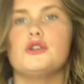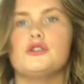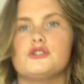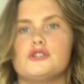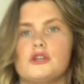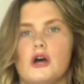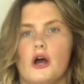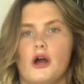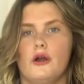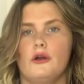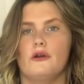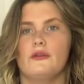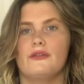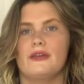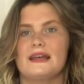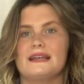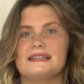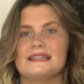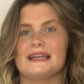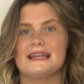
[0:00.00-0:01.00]
so
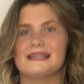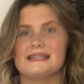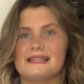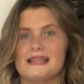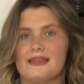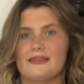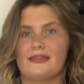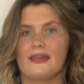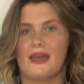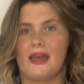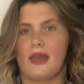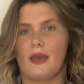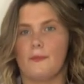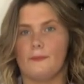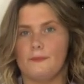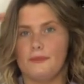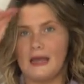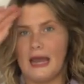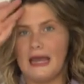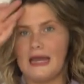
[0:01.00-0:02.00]
this is the
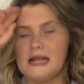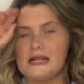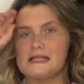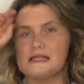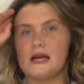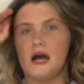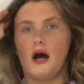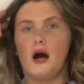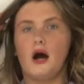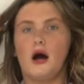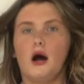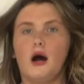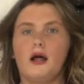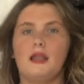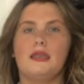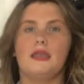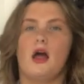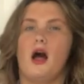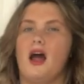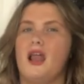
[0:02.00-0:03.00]
blazer
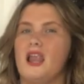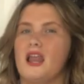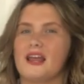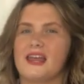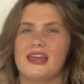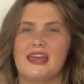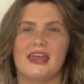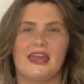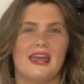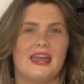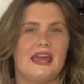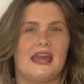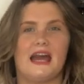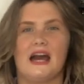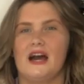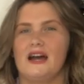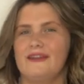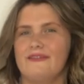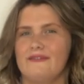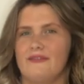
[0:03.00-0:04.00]
lilac-y
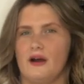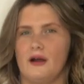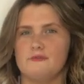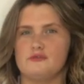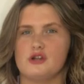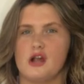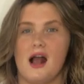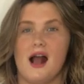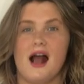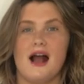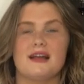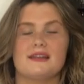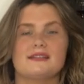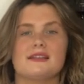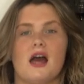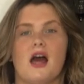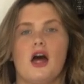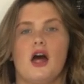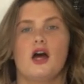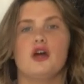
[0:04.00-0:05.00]
kind of vibe
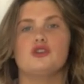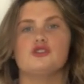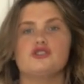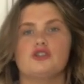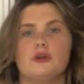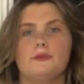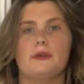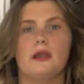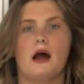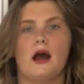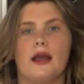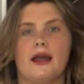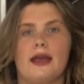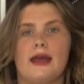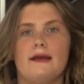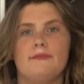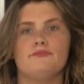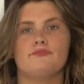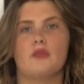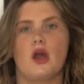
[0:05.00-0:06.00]
dress super
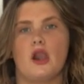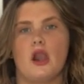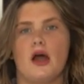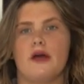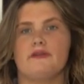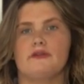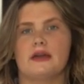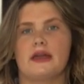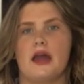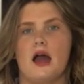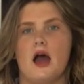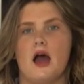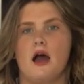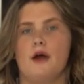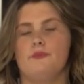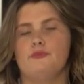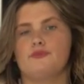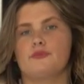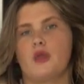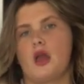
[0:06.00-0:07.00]
like it I like
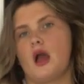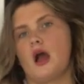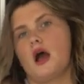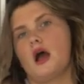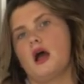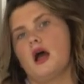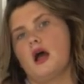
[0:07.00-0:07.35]
the um